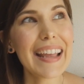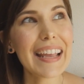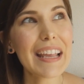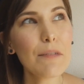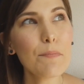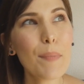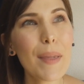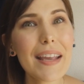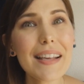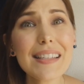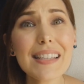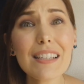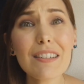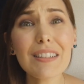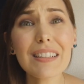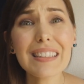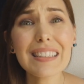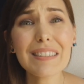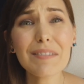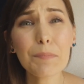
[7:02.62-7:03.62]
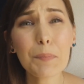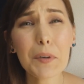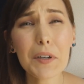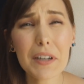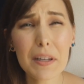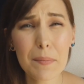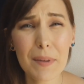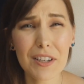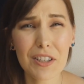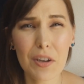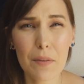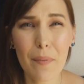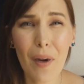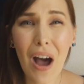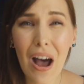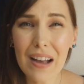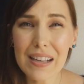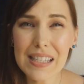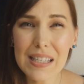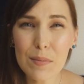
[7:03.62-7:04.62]
it makes it pretty much
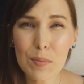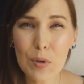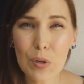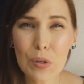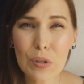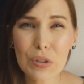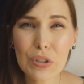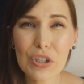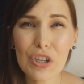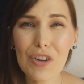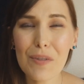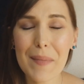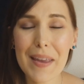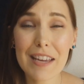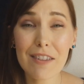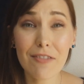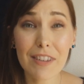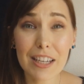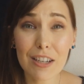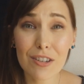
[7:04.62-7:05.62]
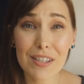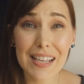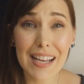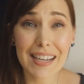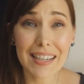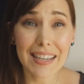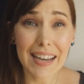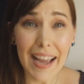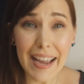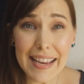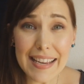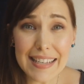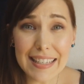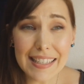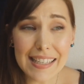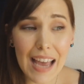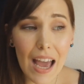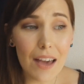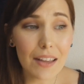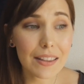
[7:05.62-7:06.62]
impossible to make videos at
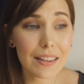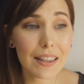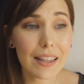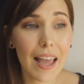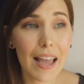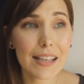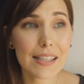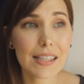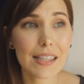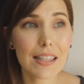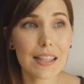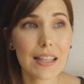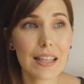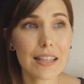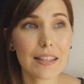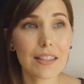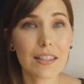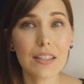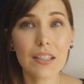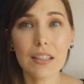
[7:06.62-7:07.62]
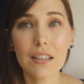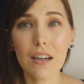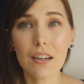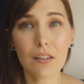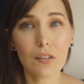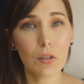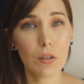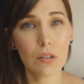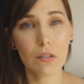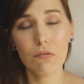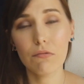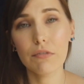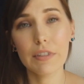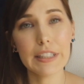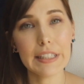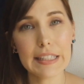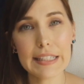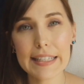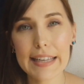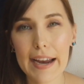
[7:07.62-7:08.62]
night unless it's gonna look
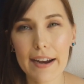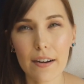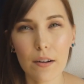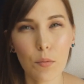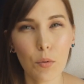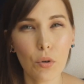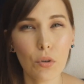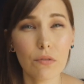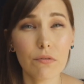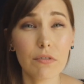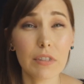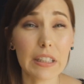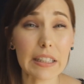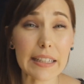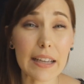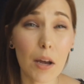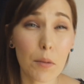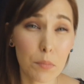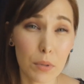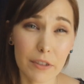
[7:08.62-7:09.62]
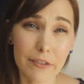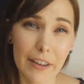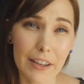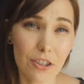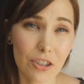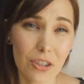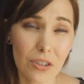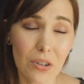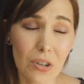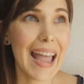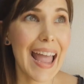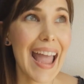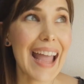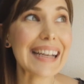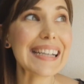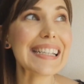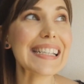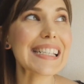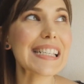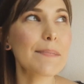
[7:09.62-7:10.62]
really terrible and really unprofessional.
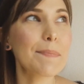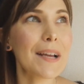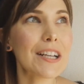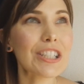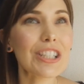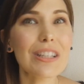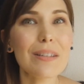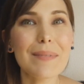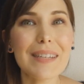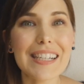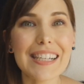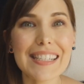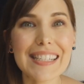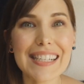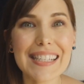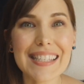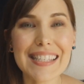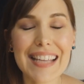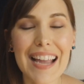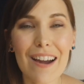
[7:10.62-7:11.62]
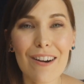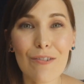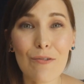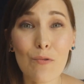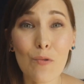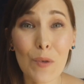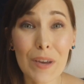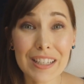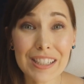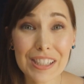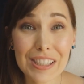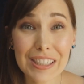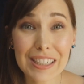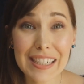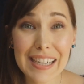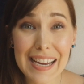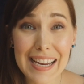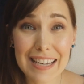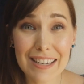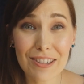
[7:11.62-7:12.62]
And especially because it's now
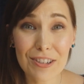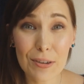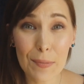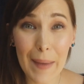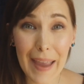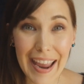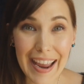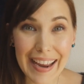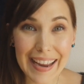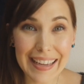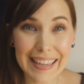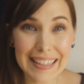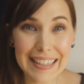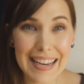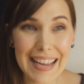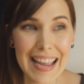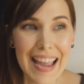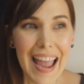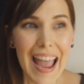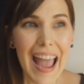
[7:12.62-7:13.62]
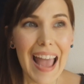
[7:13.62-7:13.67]
winter in Japan,